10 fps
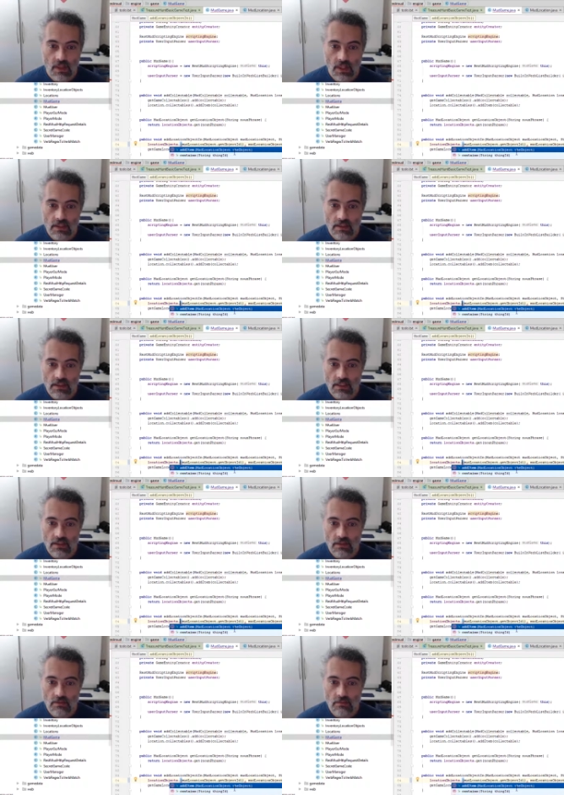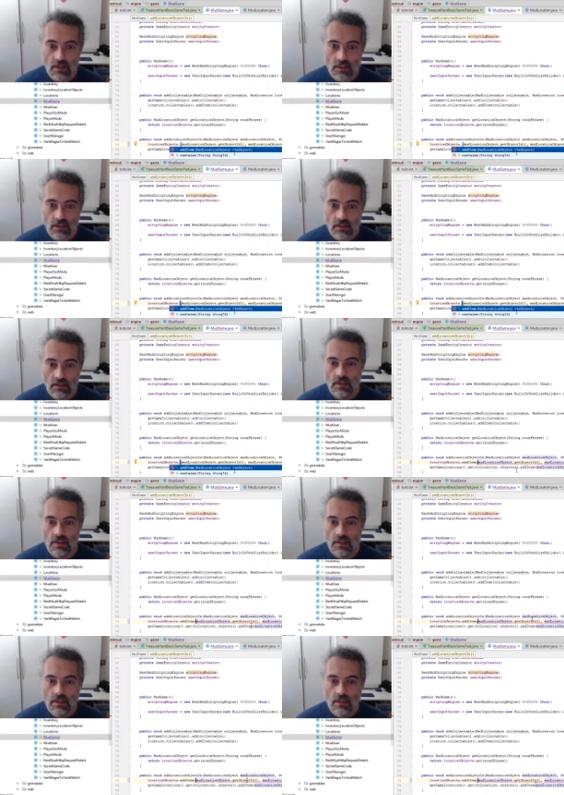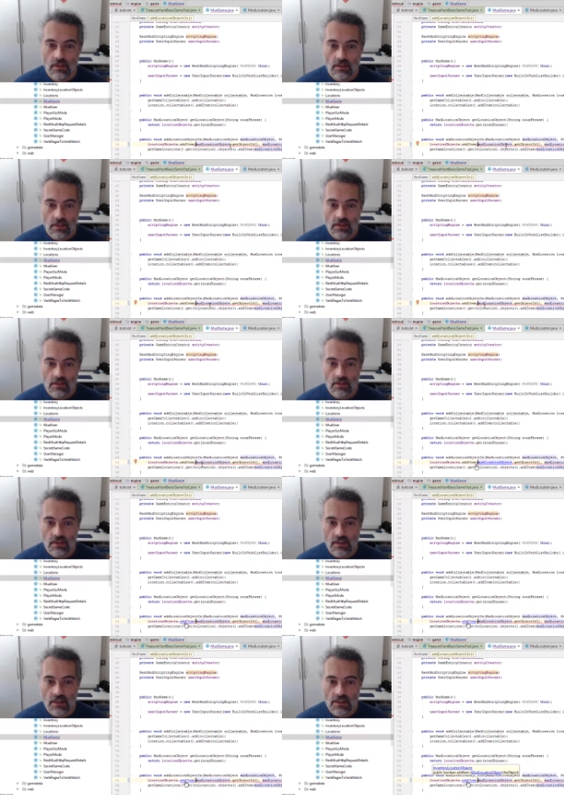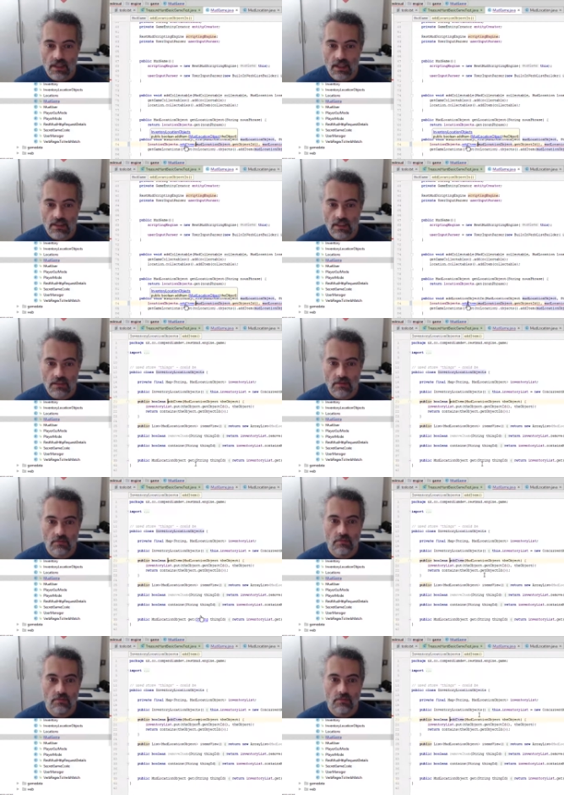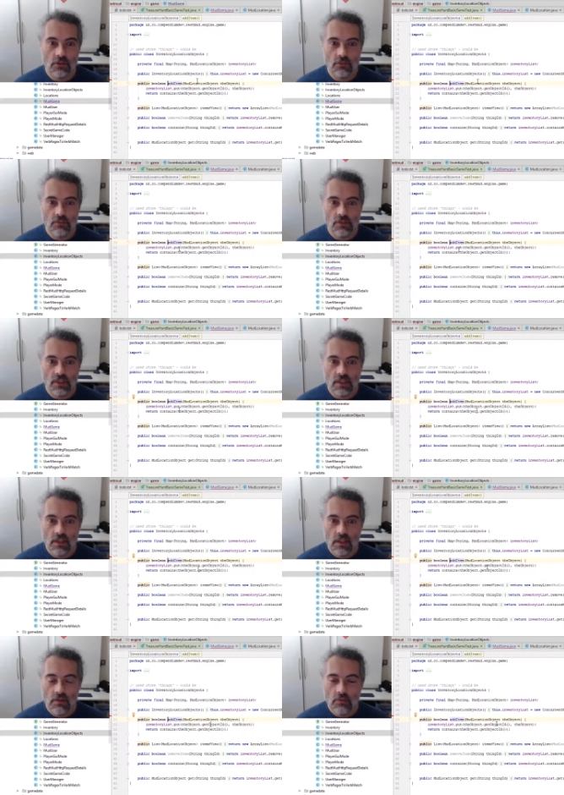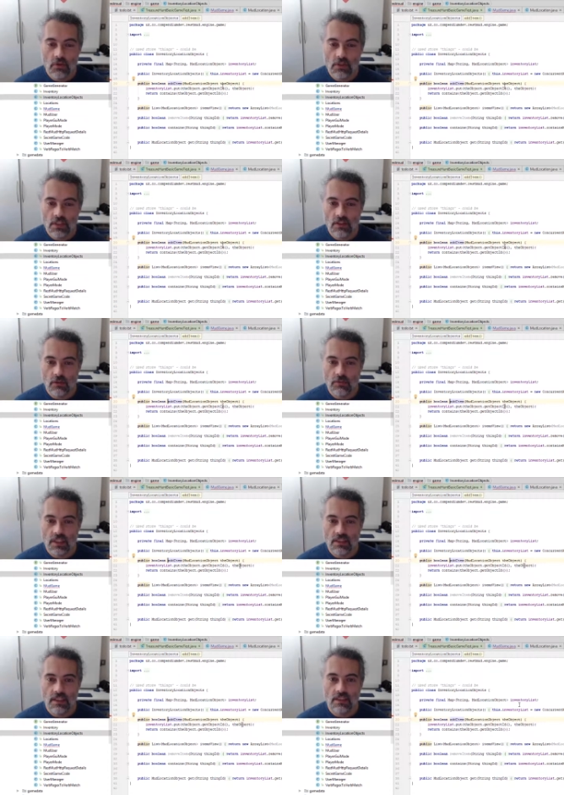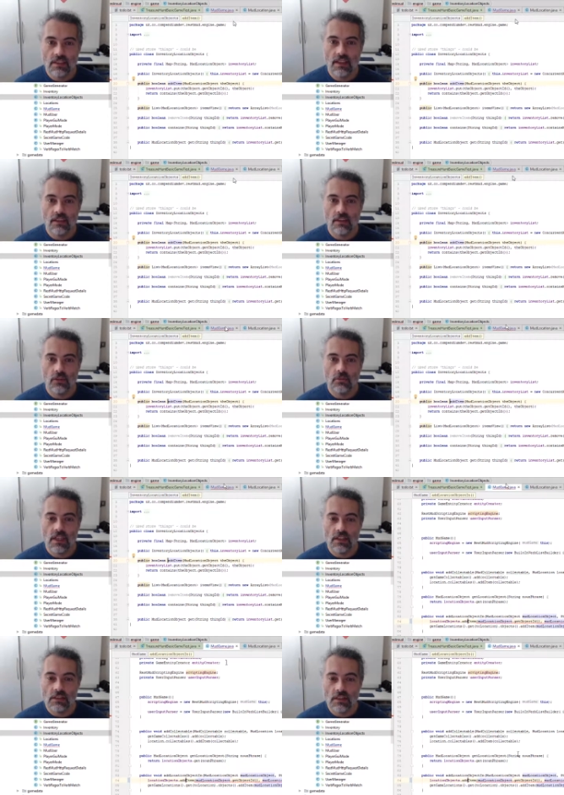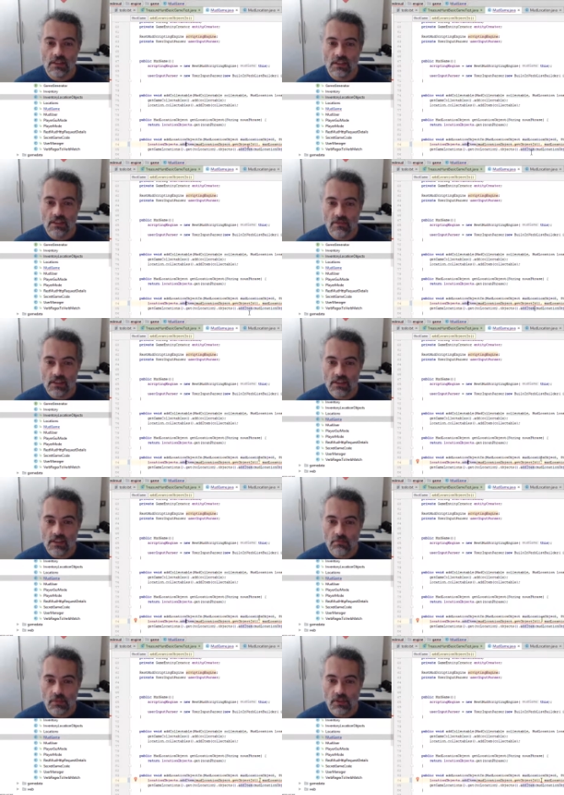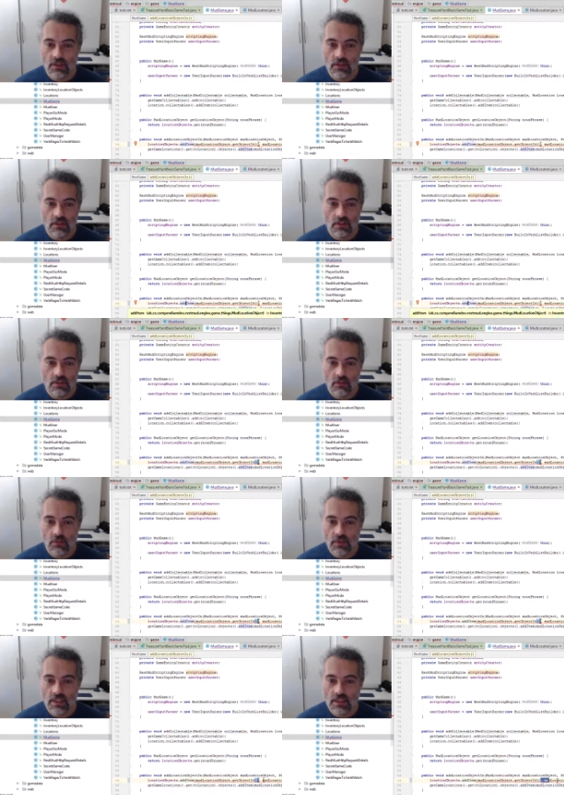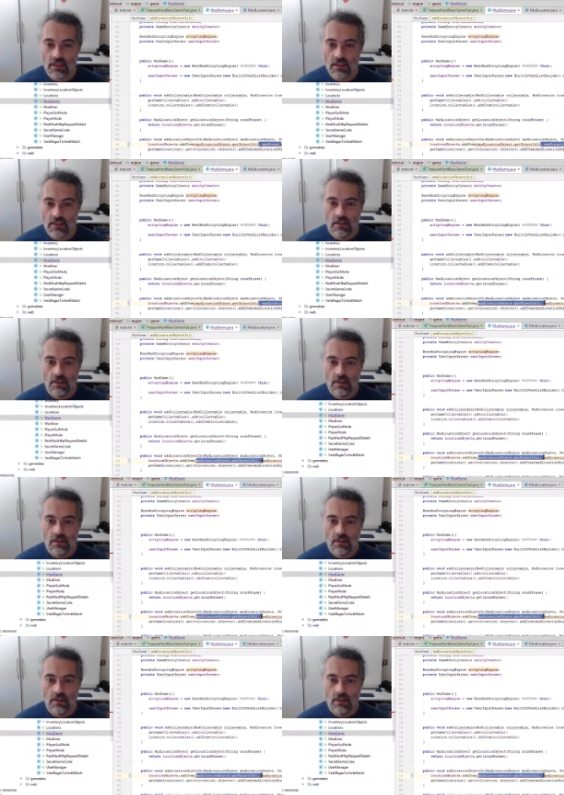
add item. Right, so this add item presumably puts in the object ID and the object, so that's even simpler than what we had